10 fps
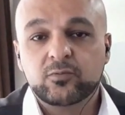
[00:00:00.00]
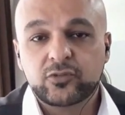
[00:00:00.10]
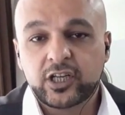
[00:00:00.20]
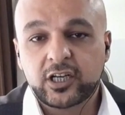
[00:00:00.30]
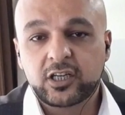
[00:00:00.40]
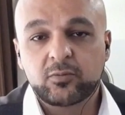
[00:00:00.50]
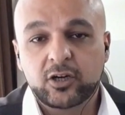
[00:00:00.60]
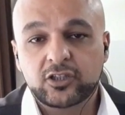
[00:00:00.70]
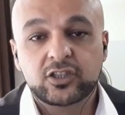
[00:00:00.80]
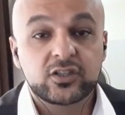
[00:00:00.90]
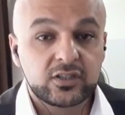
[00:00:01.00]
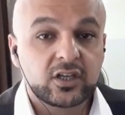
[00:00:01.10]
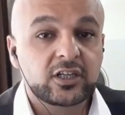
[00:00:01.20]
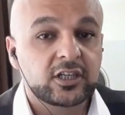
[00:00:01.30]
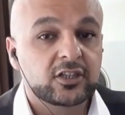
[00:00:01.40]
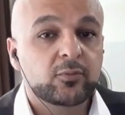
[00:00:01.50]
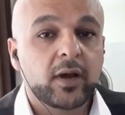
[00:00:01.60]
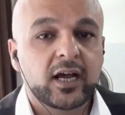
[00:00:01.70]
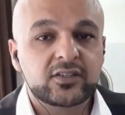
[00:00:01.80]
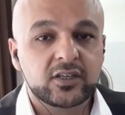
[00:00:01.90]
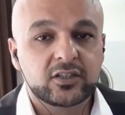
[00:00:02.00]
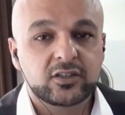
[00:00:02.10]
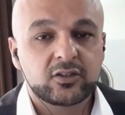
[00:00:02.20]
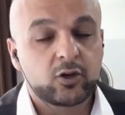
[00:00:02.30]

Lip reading: Take NEBOSH, study it, pass it,